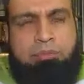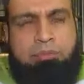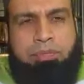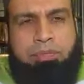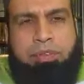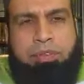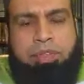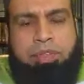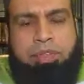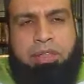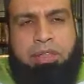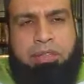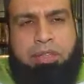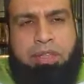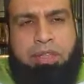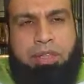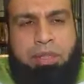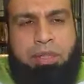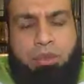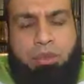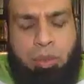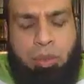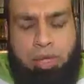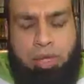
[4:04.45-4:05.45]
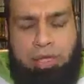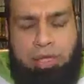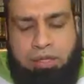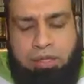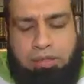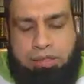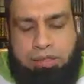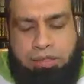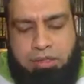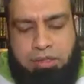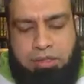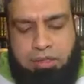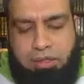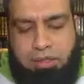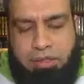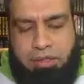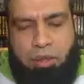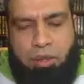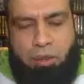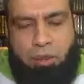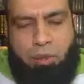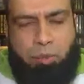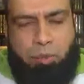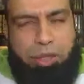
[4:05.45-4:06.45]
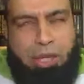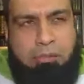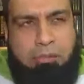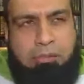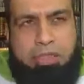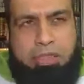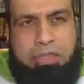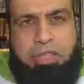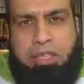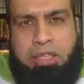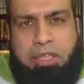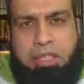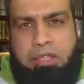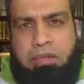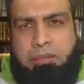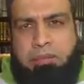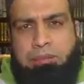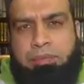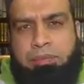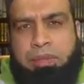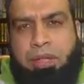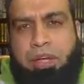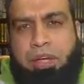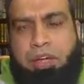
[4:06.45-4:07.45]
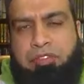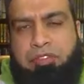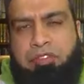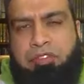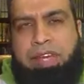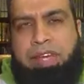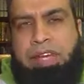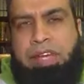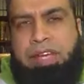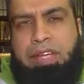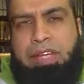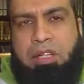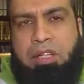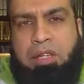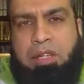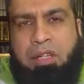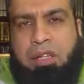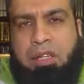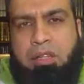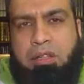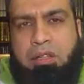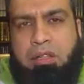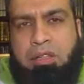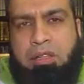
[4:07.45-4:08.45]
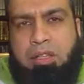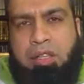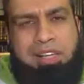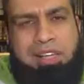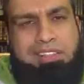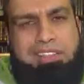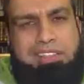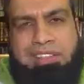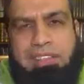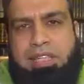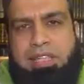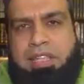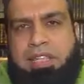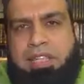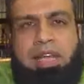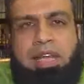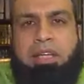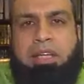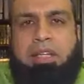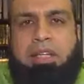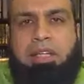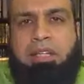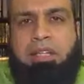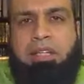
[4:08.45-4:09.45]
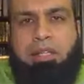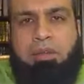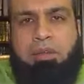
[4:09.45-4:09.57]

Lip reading: the greatest, you know, remedy of anger is delay.